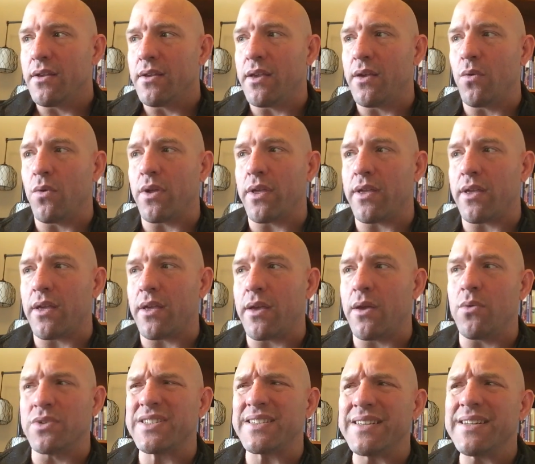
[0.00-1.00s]

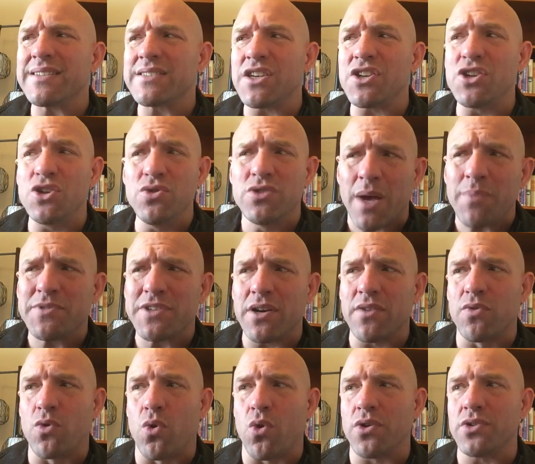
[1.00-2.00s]
it was seen as a huge upset,
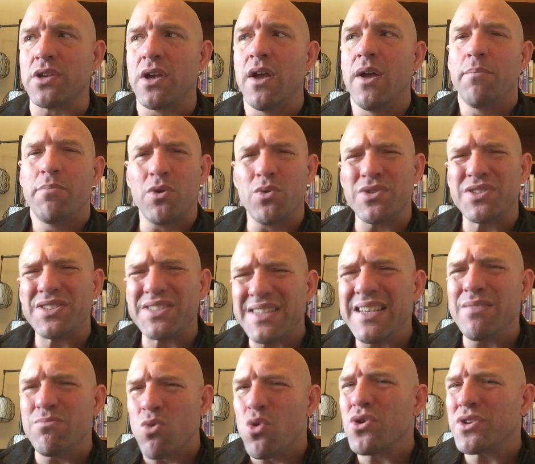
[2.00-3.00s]
of course, but it was
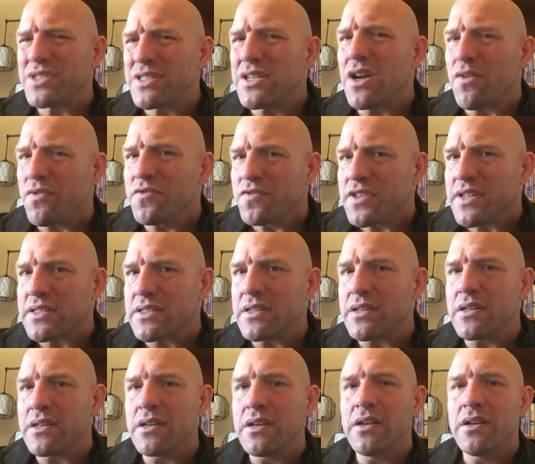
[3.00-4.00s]
seen more
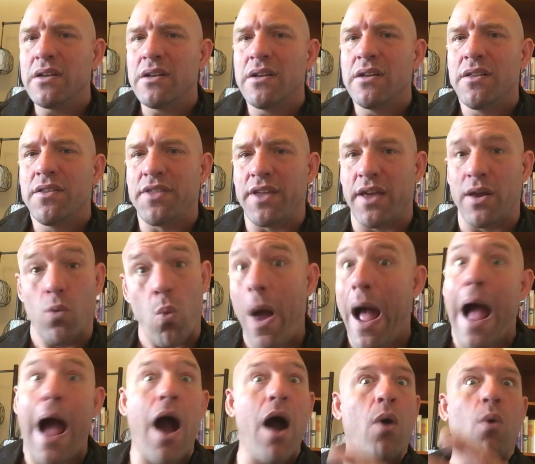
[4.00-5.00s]
self-inflicted than,
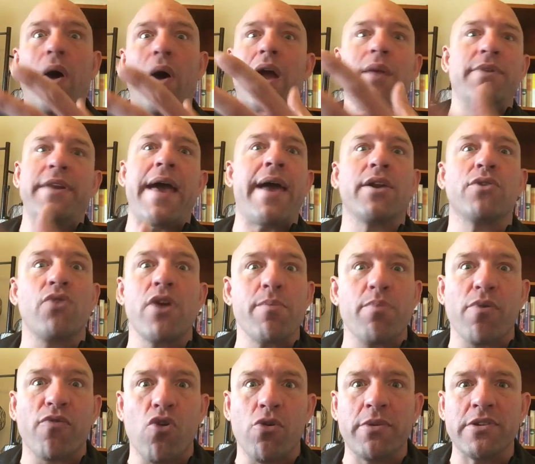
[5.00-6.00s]
wow, Weidman had a great
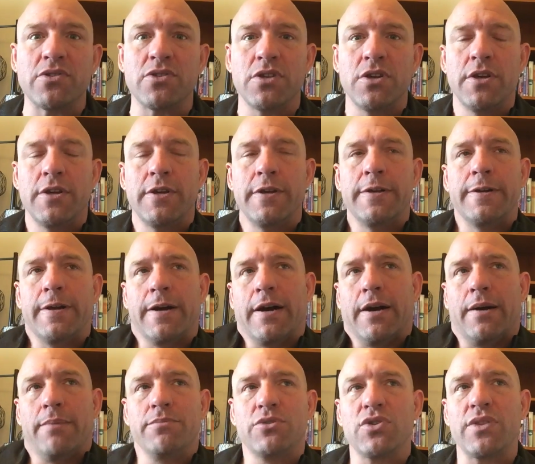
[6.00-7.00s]
performance.
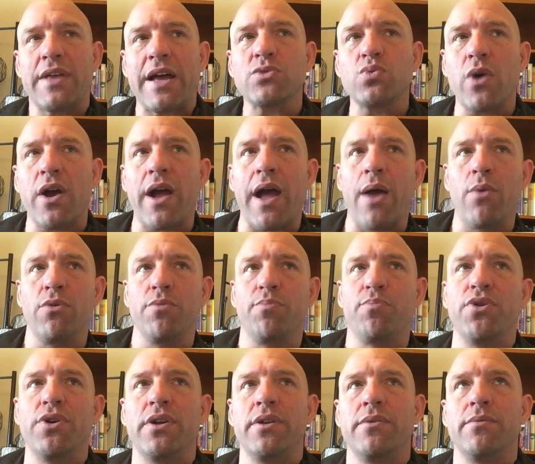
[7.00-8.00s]
So that's why I would
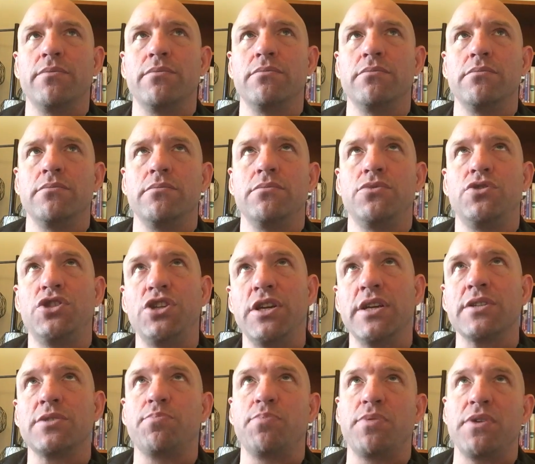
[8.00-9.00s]
put
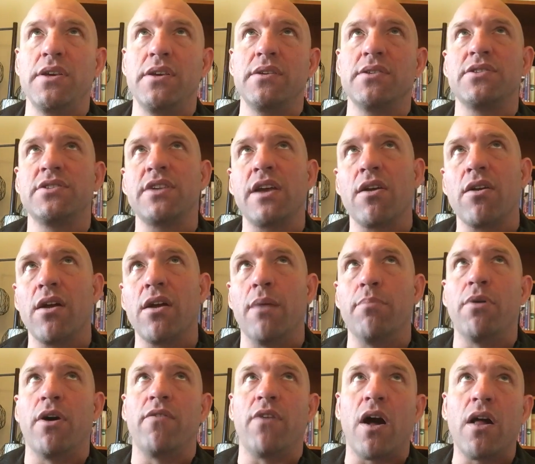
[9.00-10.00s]
GSP, Serra
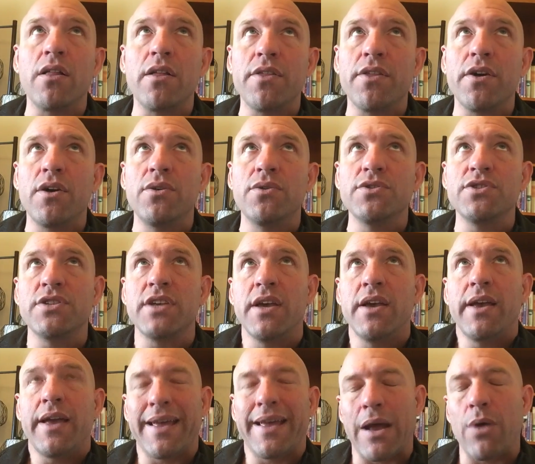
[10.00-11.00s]
above all of those,
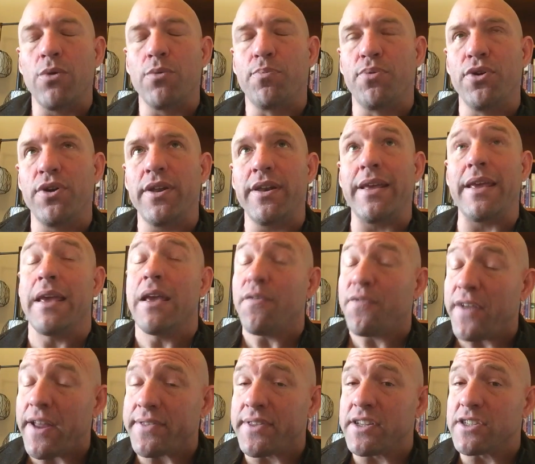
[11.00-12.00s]
and I would put,
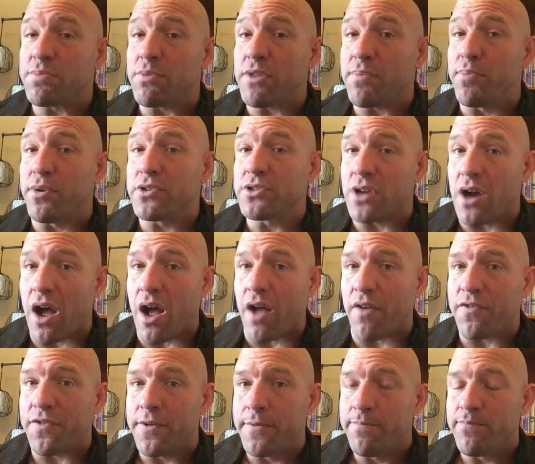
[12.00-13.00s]
if Anthony Smith pulls it
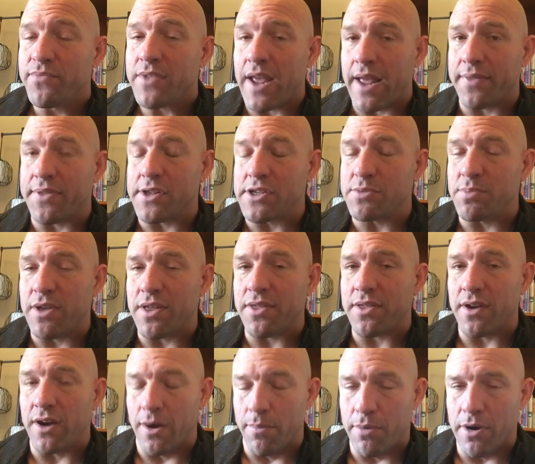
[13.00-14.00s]
off, Anthony
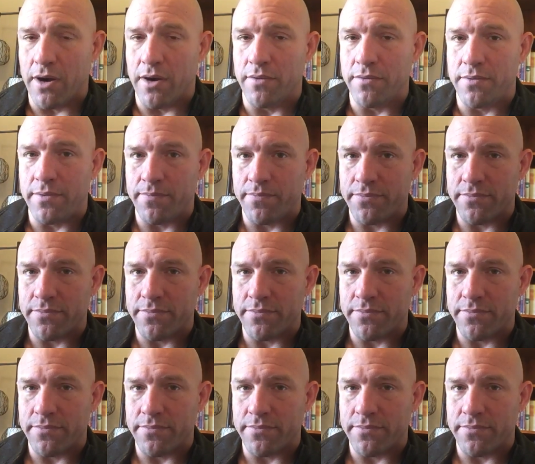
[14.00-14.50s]
Smith above